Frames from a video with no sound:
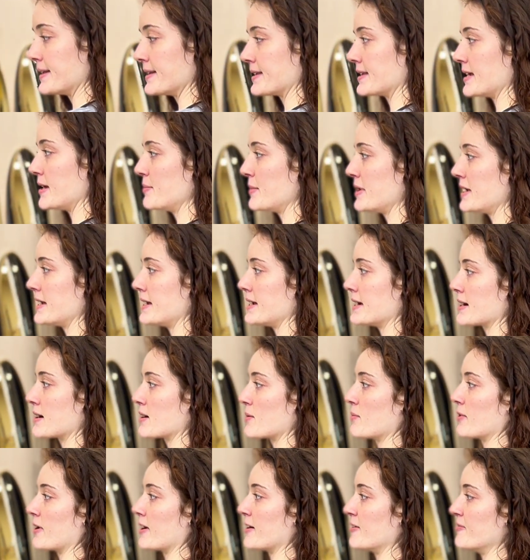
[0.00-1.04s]
see me here,
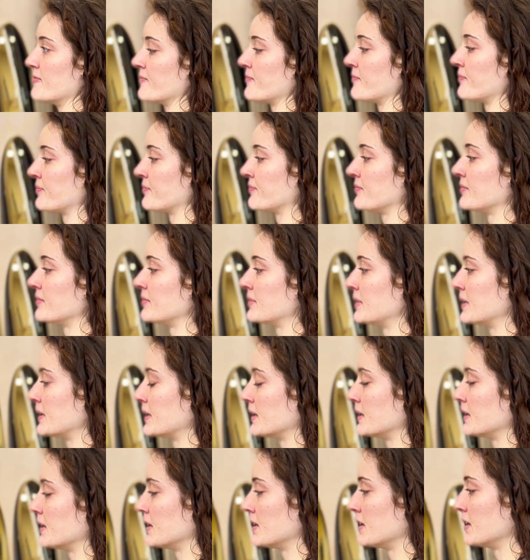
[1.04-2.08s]
but
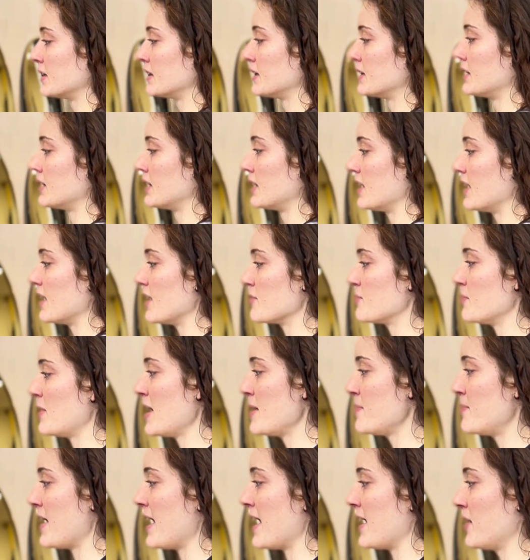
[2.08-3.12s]
if my
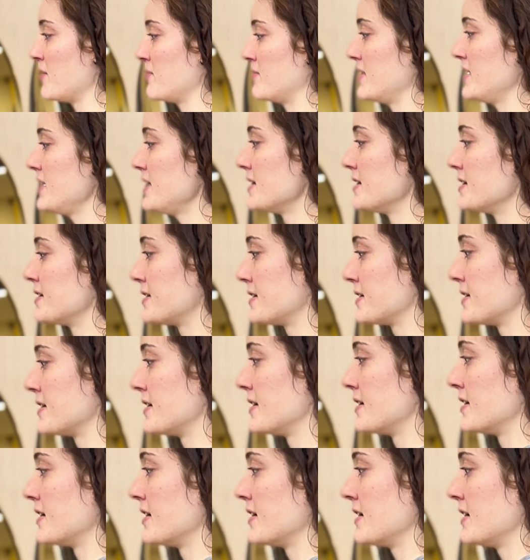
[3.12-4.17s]
pelvis
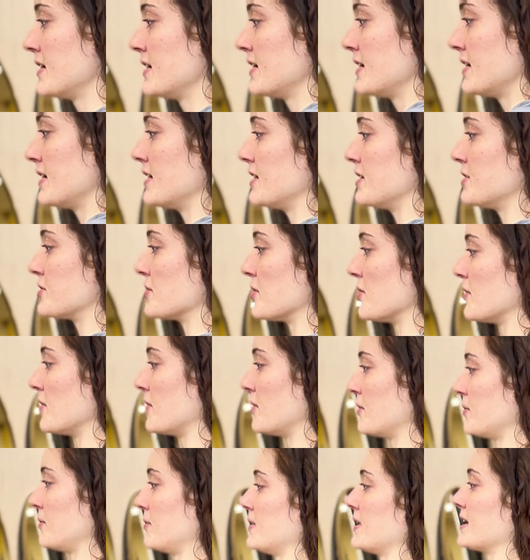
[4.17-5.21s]
is
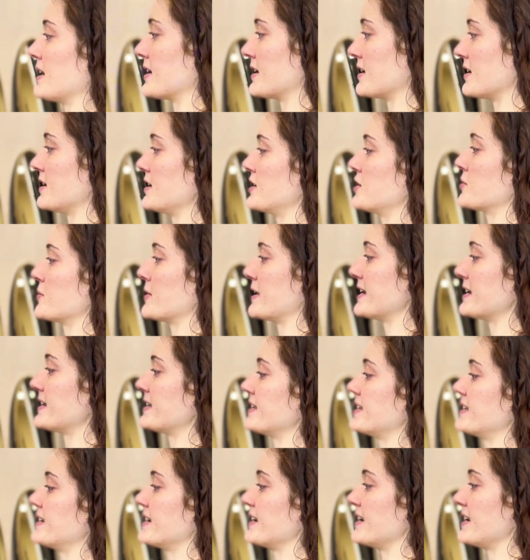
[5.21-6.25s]
all like
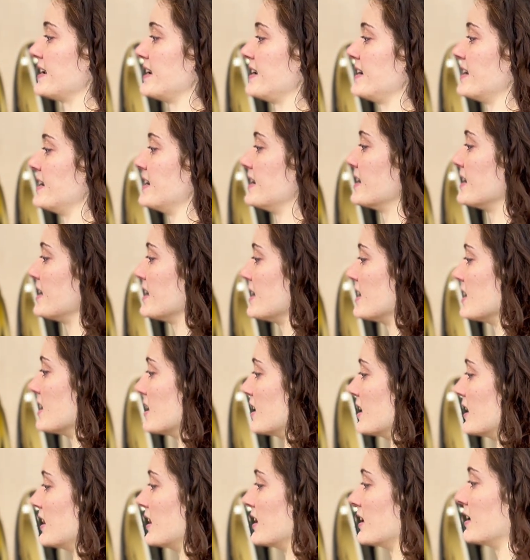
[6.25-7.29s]
twisting and
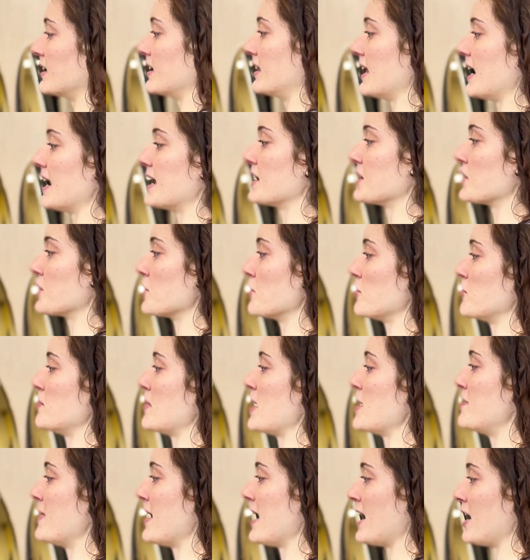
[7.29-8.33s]
letting go of my
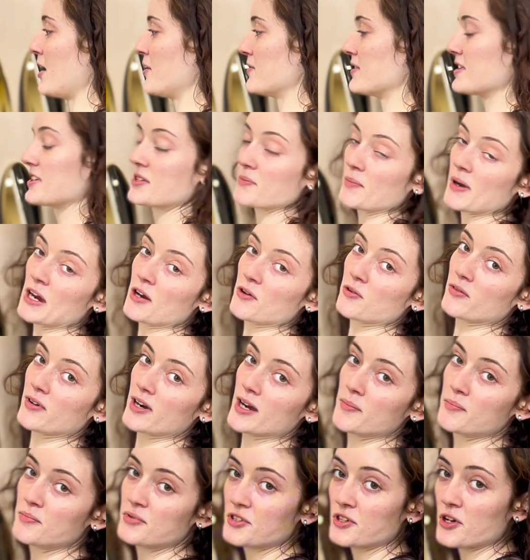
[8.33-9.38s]
pelvis, my
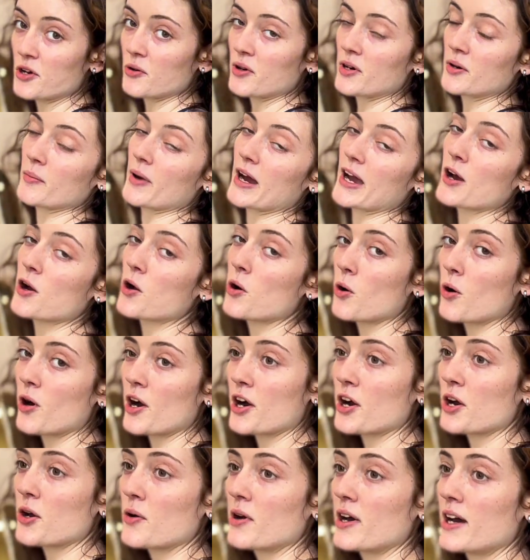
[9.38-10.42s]
ribs going, my core
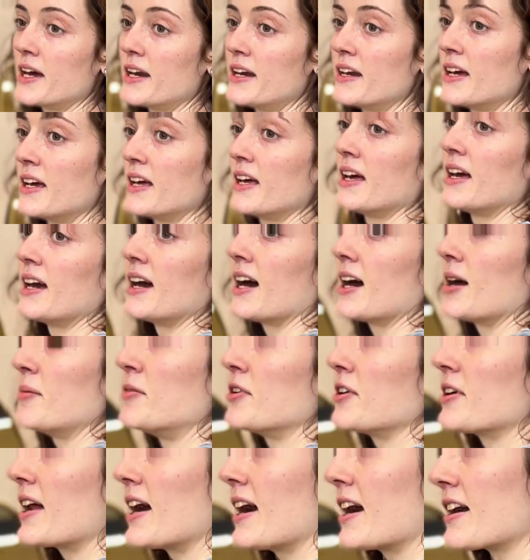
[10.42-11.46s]
going, I'm
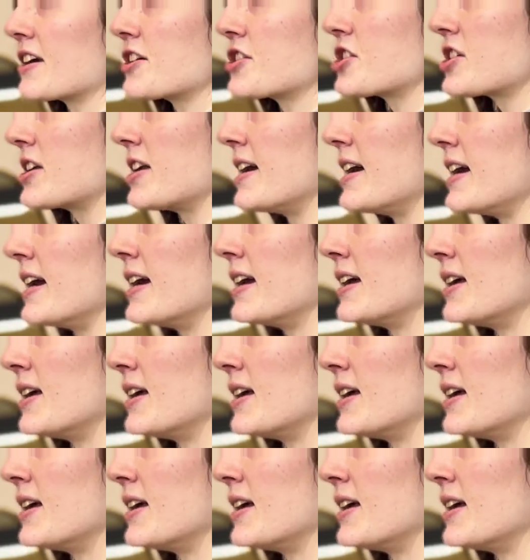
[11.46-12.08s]
not actually